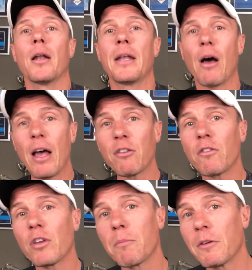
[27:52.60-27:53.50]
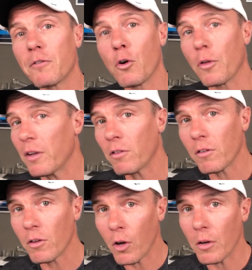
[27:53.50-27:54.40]
Now, as I've said before, this
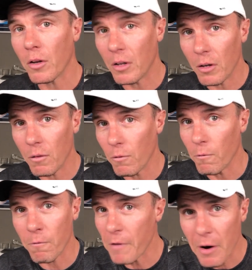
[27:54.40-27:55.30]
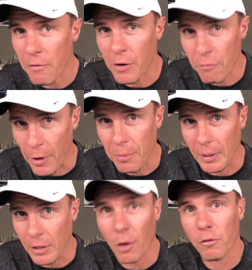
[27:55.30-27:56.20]
is not very, very
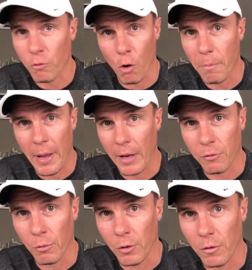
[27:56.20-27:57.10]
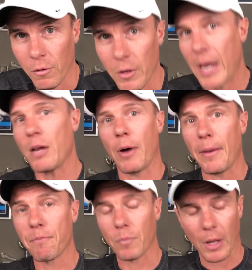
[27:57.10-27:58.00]
frequently not strong passwords
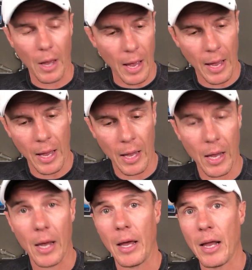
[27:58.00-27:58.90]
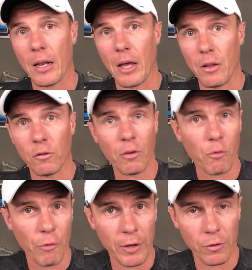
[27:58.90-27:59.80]
anyway. And there's
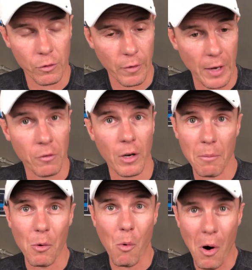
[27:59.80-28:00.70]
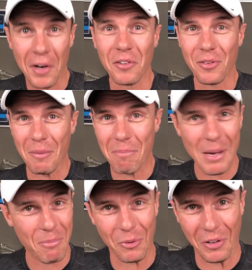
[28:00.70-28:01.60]
several reasons for that. So number one is that people